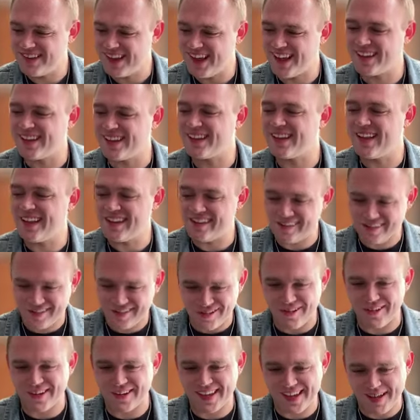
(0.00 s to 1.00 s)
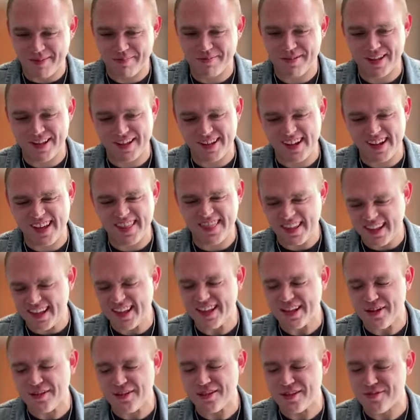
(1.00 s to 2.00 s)
And then each song he kept saying, "I think
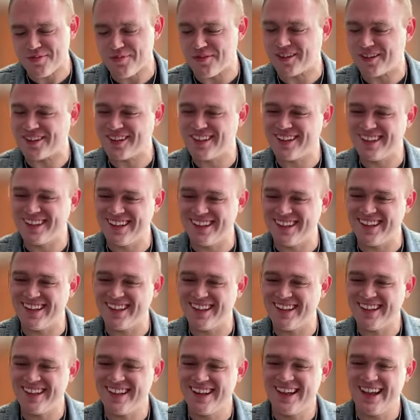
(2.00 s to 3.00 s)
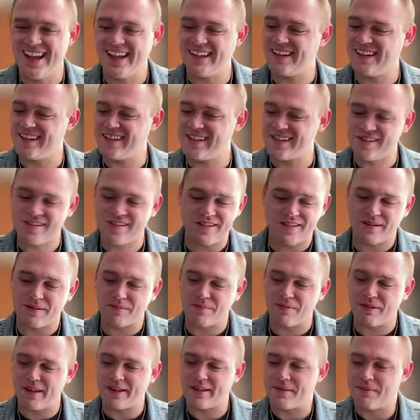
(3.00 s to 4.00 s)
you know this one," and he just
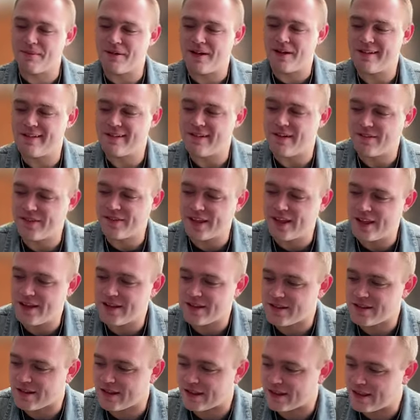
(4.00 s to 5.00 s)
started playing the Bon Jovi hits.